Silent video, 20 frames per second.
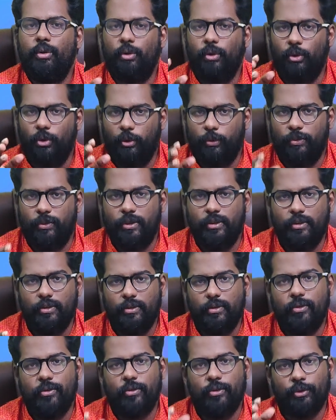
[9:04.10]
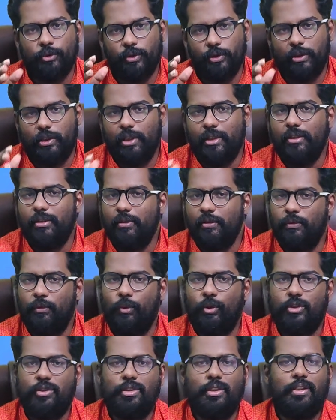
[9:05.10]
on options, so you can
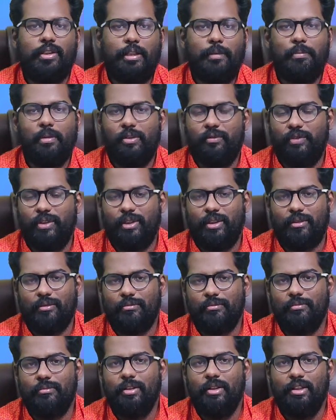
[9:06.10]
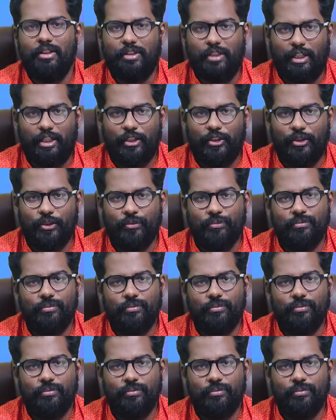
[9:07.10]
watch and get benefit. Thank you.